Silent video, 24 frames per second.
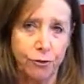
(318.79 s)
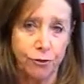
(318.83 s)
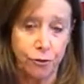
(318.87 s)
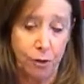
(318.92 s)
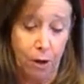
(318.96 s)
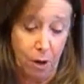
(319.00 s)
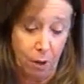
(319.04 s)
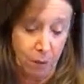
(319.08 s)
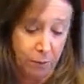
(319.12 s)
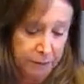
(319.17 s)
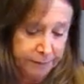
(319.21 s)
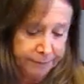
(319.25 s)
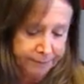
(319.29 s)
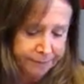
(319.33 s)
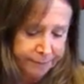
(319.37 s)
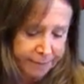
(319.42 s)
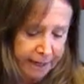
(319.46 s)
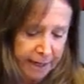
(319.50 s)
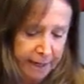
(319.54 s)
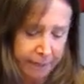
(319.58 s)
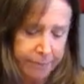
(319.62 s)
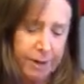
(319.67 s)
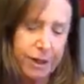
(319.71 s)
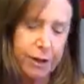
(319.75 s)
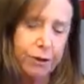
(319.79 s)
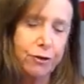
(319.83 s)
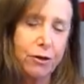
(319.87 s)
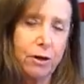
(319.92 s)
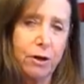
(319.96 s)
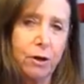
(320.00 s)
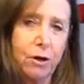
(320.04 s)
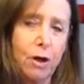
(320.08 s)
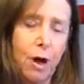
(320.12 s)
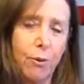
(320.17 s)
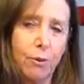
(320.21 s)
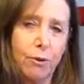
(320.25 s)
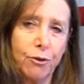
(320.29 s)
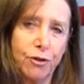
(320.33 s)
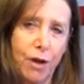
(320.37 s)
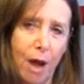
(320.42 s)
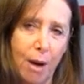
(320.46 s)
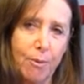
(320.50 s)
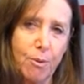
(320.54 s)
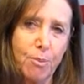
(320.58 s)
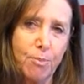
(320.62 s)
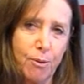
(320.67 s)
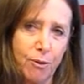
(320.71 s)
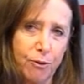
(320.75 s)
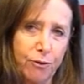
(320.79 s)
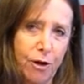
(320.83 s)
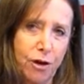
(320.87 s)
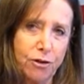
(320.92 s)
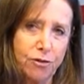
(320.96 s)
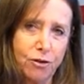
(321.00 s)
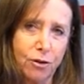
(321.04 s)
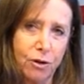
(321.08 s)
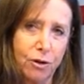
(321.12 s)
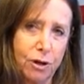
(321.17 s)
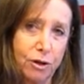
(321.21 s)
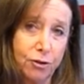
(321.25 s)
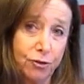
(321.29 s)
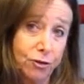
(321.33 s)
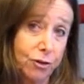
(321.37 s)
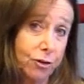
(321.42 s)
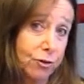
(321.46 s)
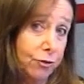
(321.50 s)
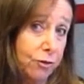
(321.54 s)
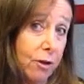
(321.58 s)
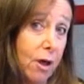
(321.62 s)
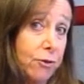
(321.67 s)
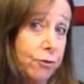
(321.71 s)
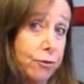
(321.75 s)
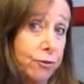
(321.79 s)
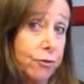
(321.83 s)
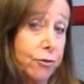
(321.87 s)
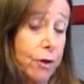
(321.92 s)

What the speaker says: So, and I think it's going to coincide with professional success.